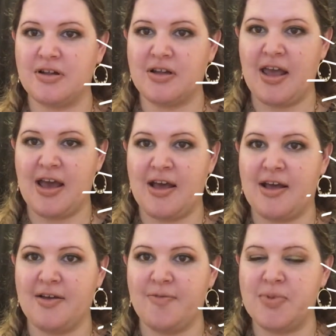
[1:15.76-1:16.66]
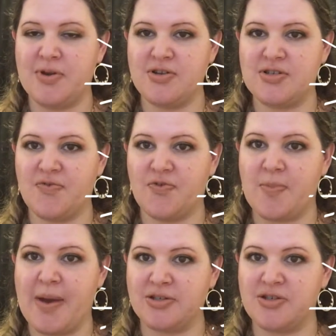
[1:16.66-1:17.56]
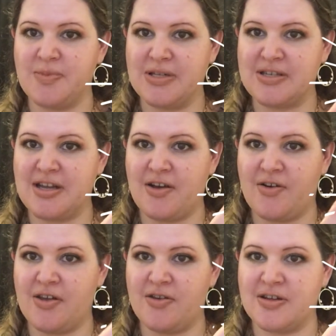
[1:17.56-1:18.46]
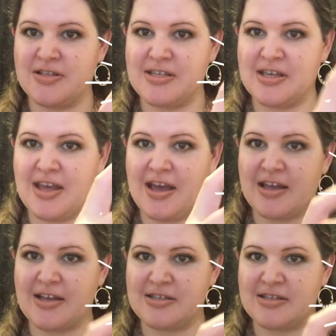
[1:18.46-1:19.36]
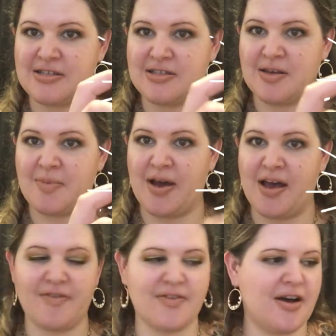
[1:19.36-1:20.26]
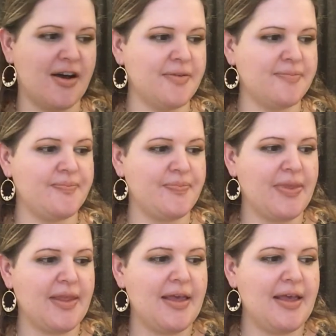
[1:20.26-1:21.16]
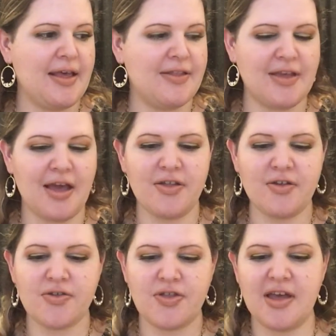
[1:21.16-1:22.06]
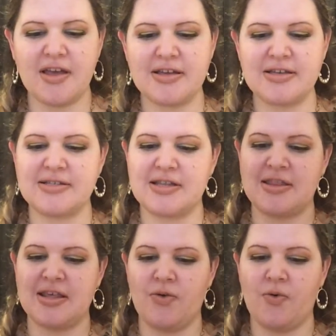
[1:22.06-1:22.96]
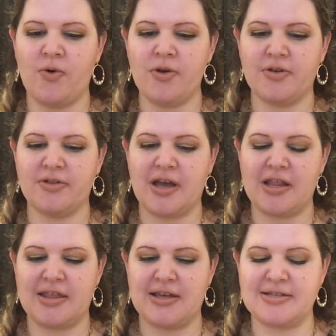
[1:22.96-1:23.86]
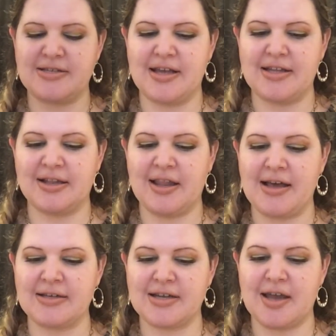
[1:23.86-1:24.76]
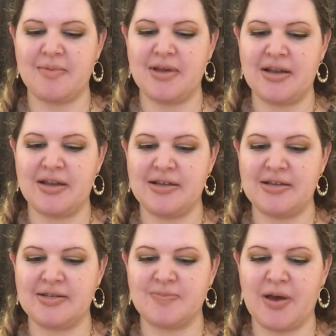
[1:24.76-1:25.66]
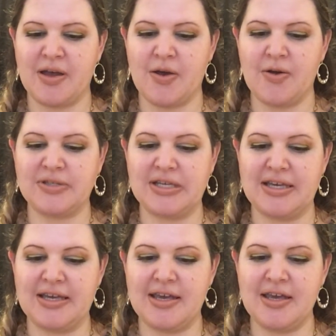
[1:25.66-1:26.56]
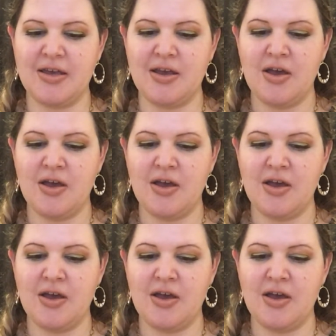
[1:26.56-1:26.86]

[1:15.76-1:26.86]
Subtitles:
yeah, I've been using it for about 2 months now, and you can see that because it's about half gone. And the other thing is the oil that they sent last time. It is by ODE,